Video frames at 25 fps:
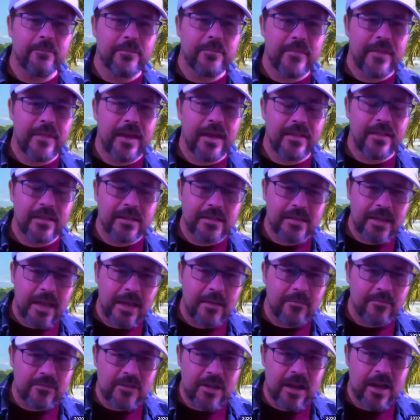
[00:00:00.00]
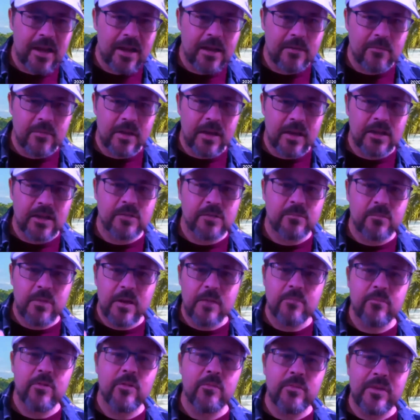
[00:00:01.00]
at the same time, it's
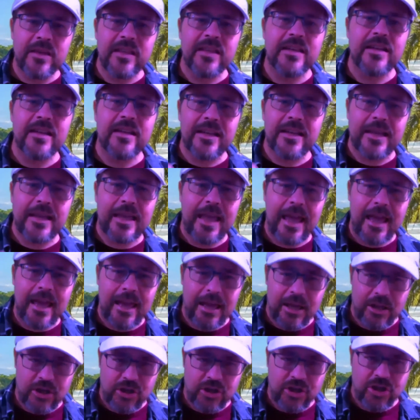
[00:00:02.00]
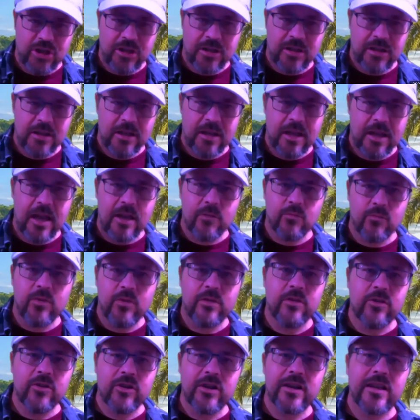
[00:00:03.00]
people being engaged. And when
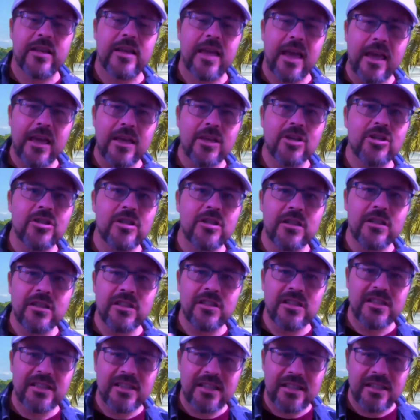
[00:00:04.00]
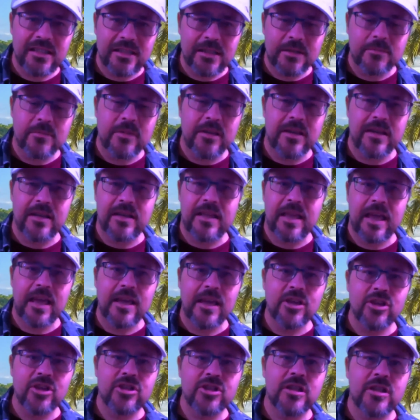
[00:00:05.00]
they're engaged in the system and
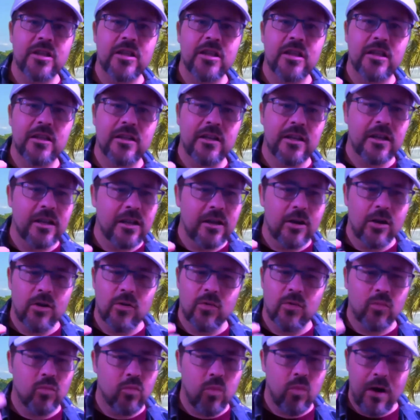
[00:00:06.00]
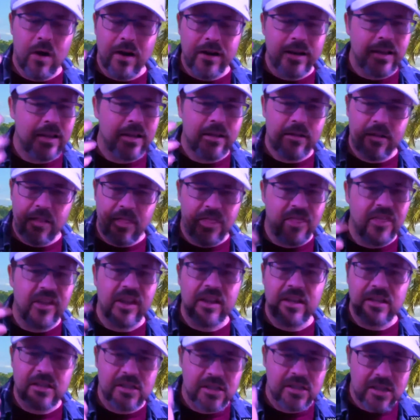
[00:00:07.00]
engaged in wanting
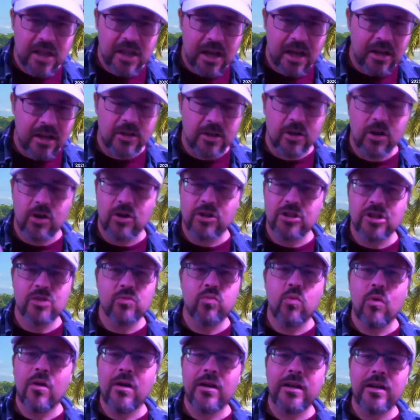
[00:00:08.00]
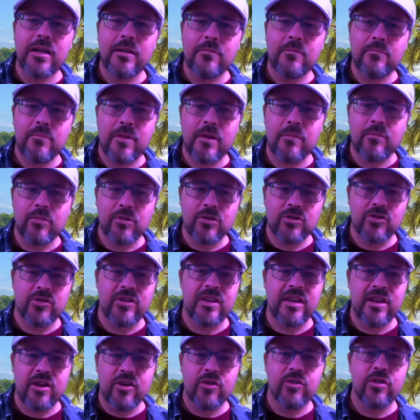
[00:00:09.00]
things done or just wanting people to
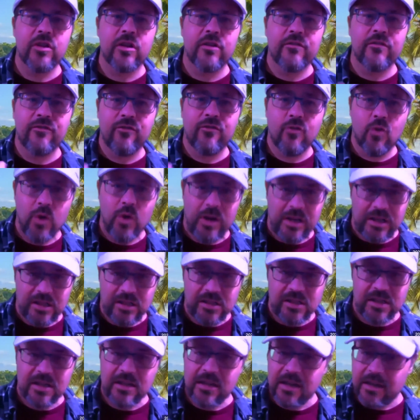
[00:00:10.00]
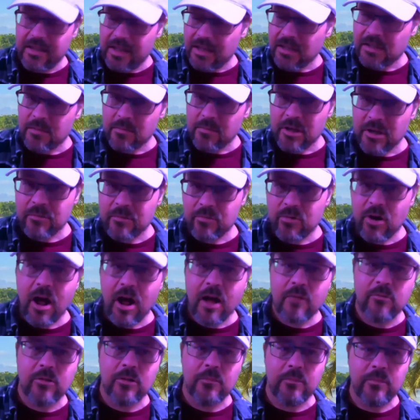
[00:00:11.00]
hear their voice, and that's a big
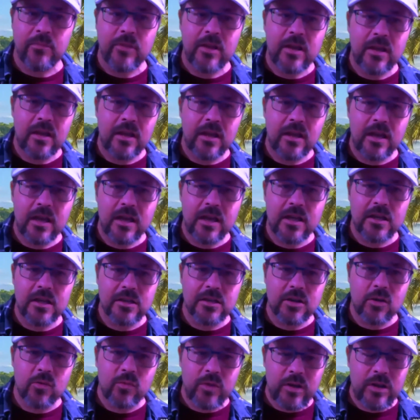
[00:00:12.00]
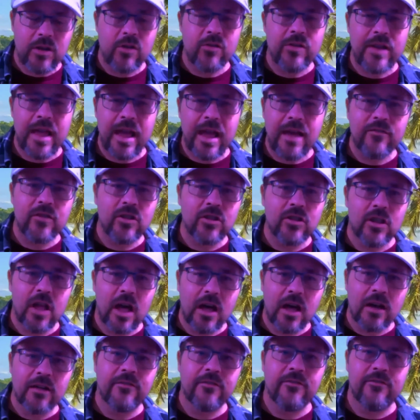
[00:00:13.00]
problem, is we don't have a
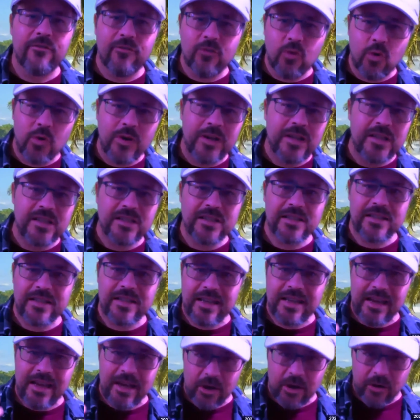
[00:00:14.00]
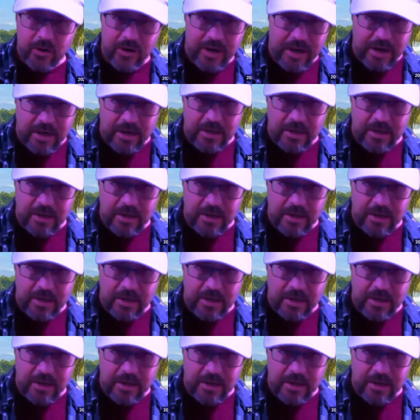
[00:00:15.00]
lot of voice hearing.